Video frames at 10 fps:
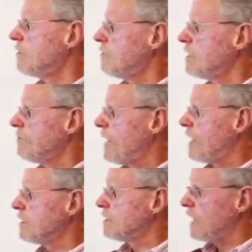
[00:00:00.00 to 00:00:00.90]
the thing
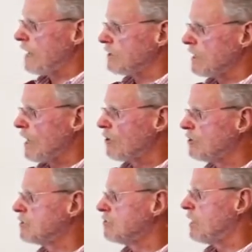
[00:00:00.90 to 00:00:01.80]
about it at a
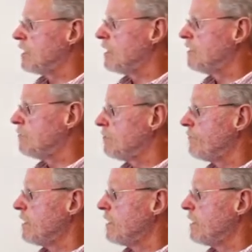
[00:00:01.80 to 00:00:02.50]
concentrated level,